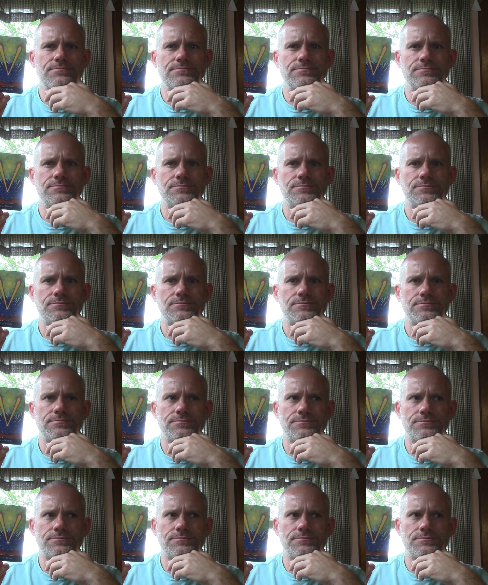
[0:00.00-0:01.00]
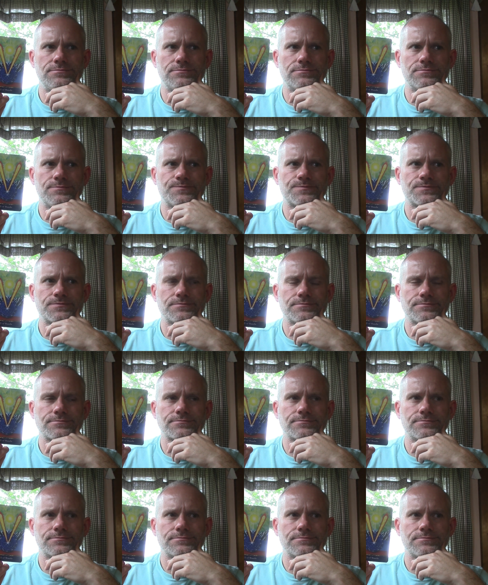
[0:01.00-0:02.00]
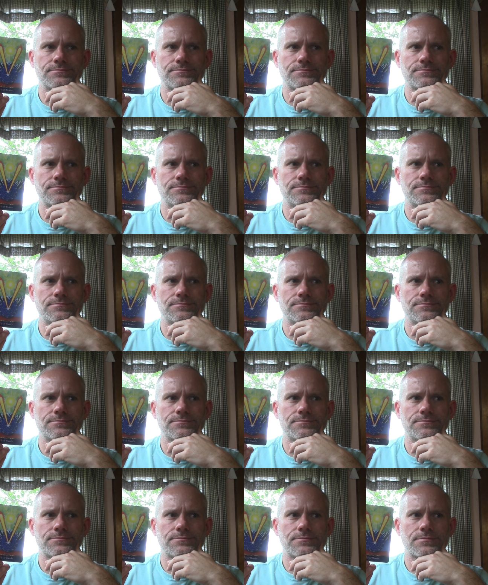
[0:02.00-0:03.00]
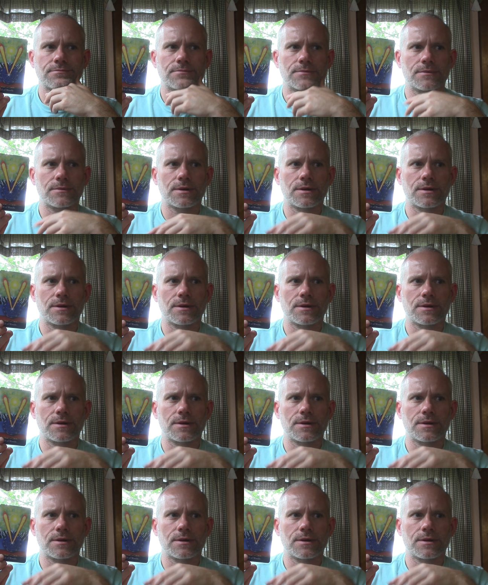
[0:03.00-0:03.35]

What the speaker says: Nobody speaks.